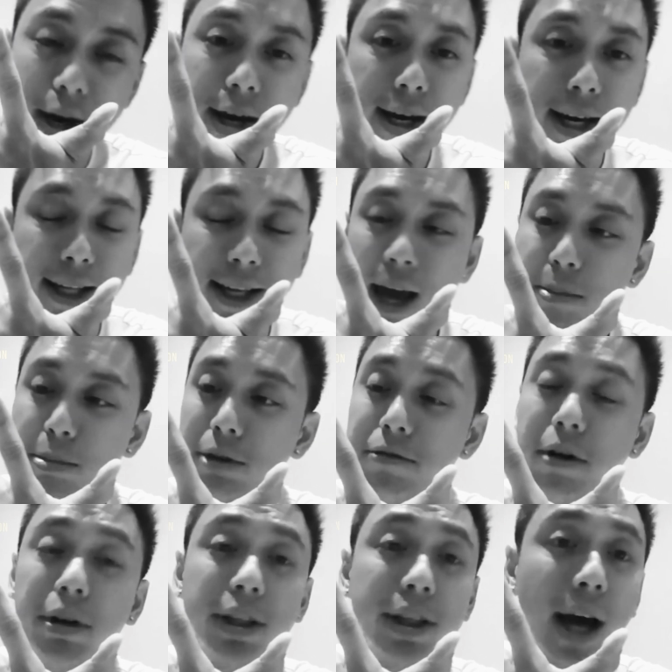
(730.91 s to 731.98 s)
it can be
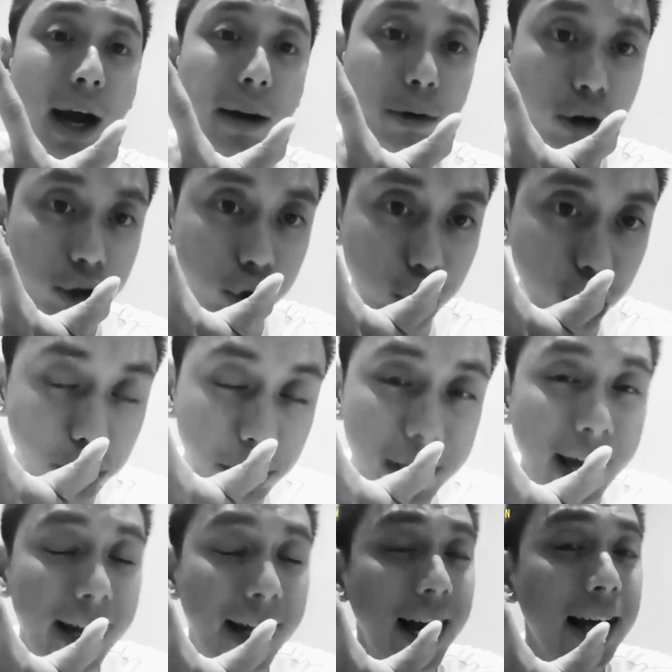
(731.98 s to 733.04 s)
very time consuming.
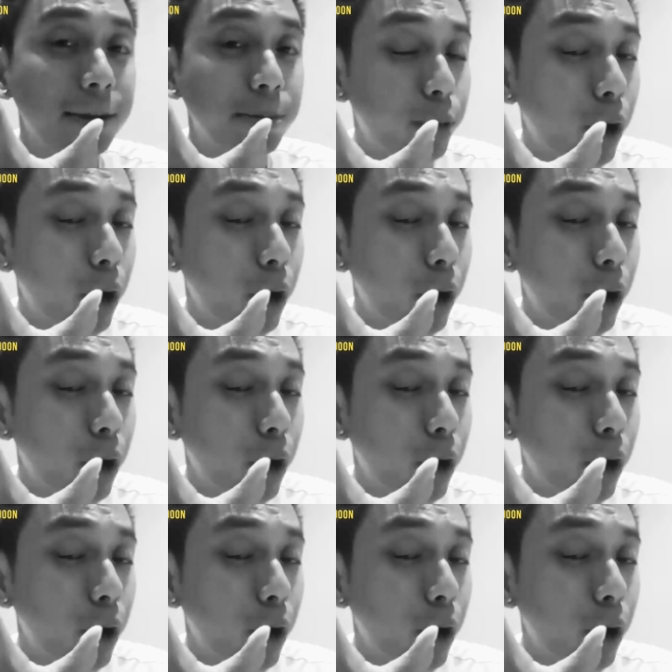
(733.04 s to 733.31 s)
And as